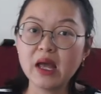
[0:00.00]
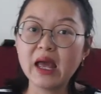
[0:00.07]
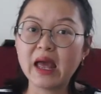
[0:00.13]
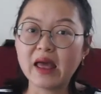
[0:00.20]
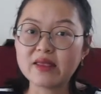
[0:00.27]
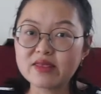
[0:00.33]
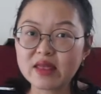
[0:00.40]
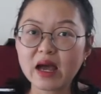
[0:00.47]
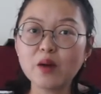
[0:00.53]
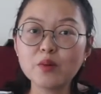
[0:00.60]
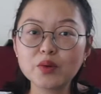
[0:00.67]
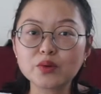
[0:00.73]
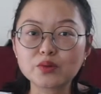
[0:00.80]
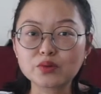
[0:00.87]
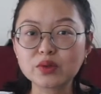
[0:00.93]
and that
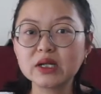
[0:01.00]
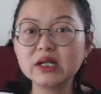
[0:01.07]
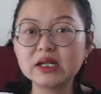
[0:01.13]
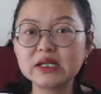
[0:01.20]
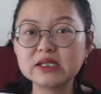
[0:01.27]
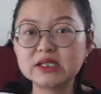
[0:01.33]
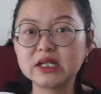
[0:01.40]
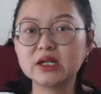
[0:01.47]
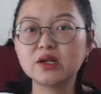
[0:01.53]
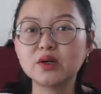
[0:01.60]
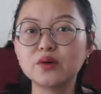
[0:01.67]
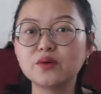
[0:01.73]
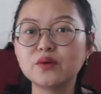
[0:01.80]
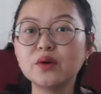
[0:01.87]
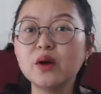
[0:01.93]
will really take
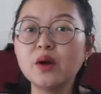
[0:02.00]
you